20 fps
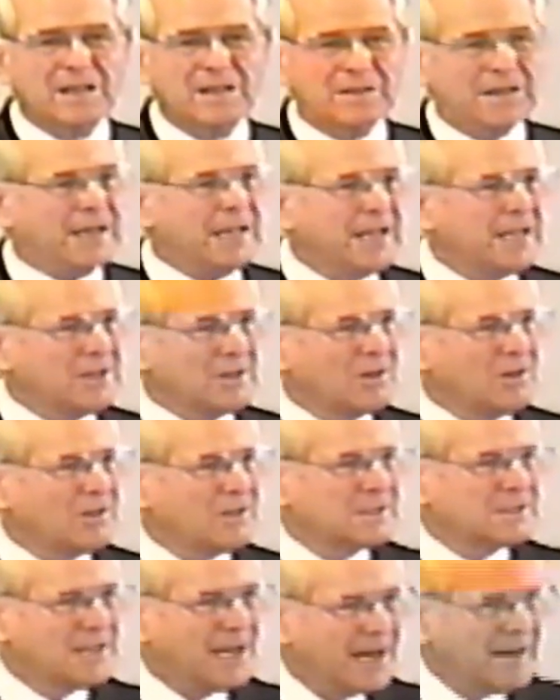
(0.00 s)
that he could
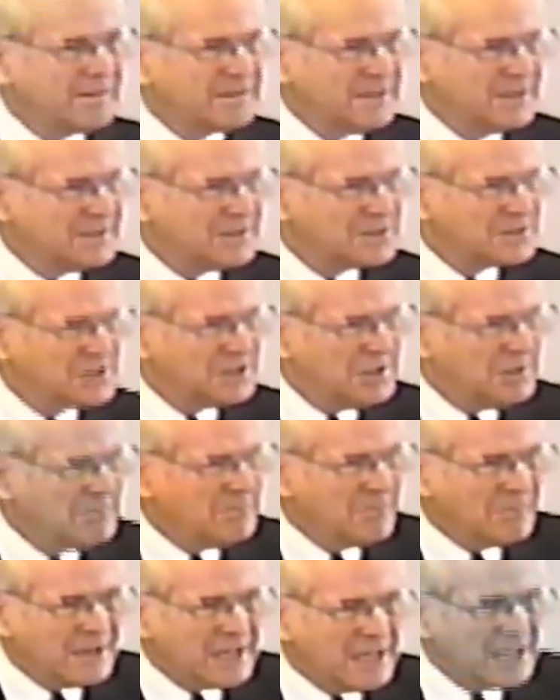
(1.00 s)
look down and
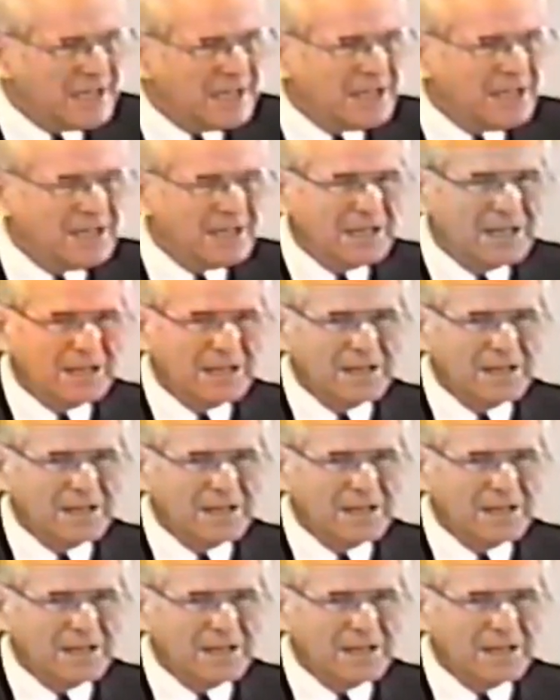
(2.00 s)
see me,